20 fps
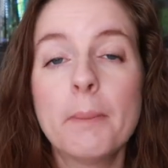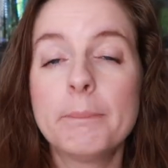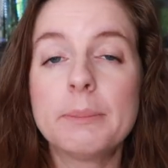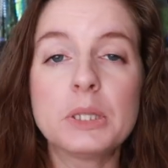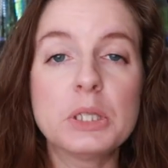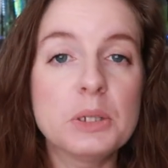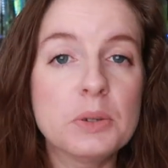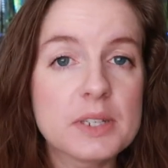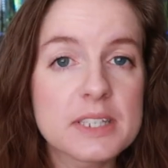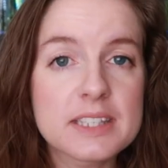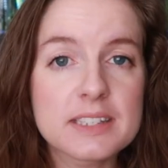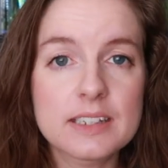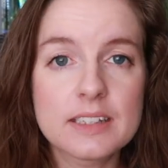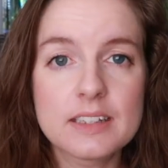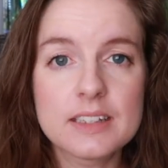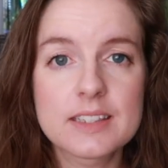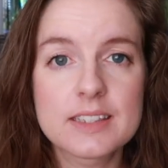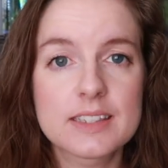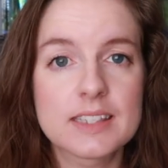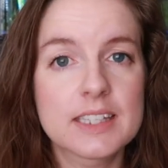Blue is
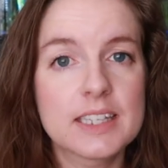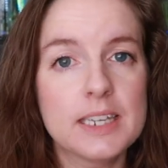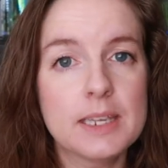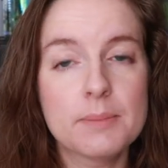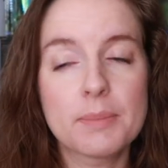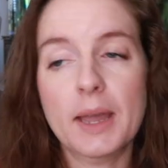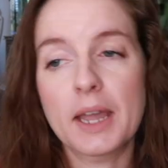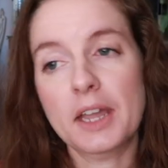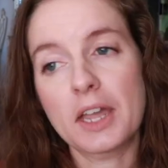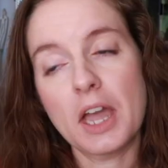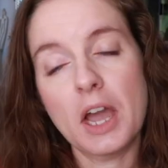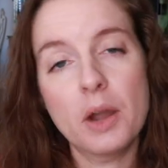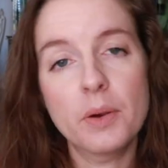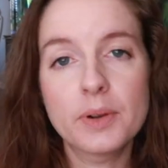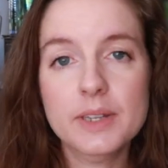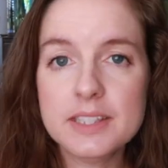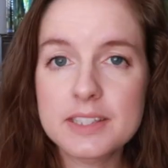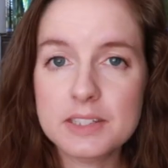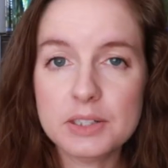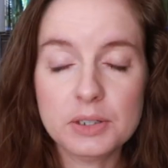still asleep.
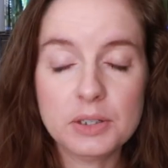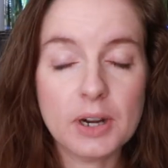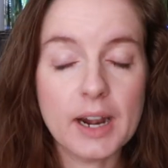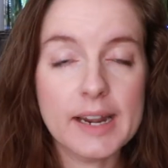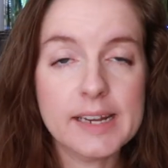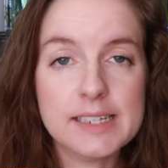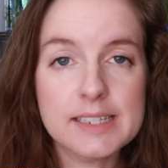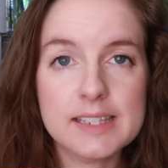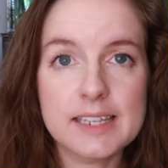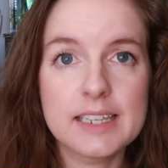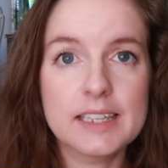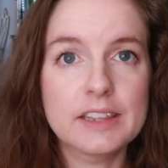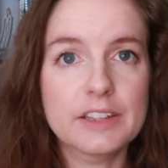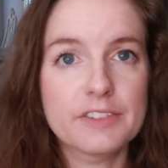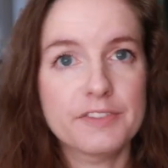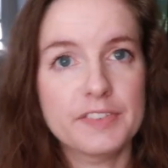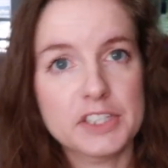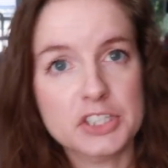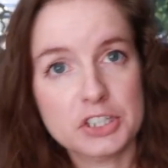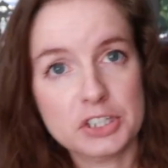Co is still crazy. The
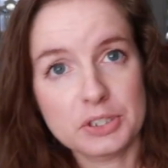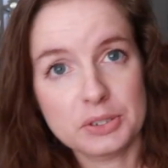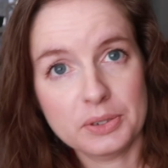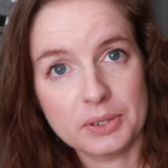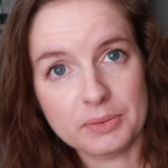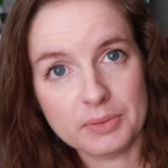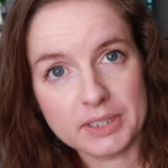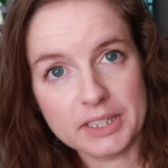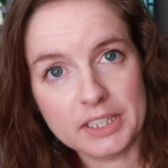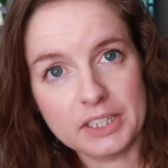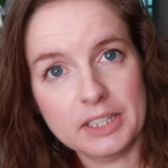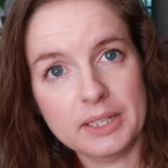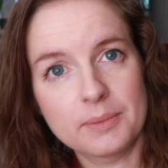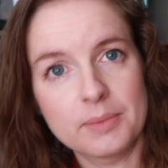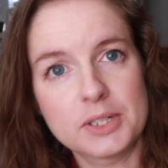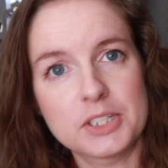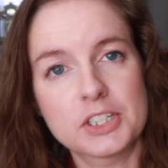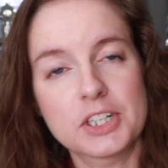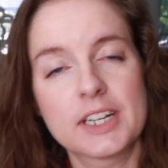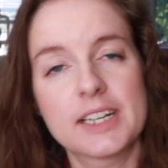fish are doing really good,
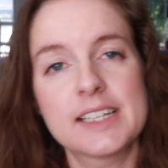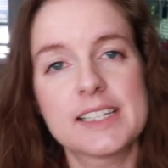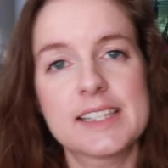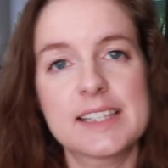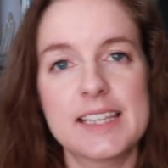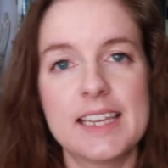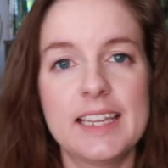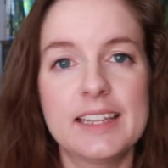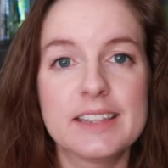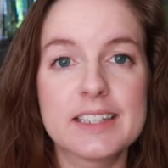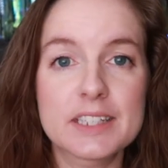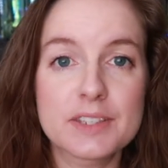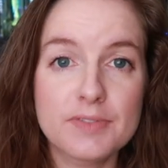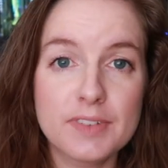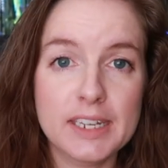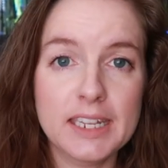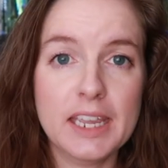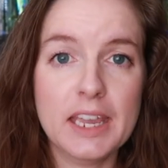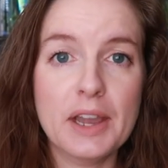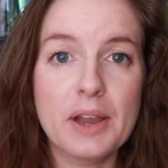which you're gonna see in this
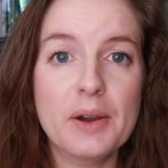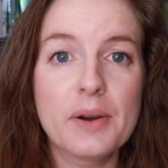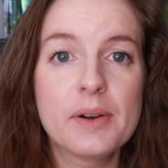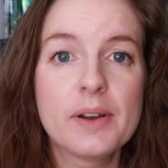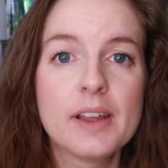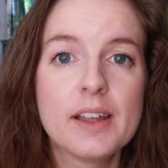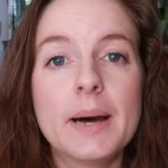video.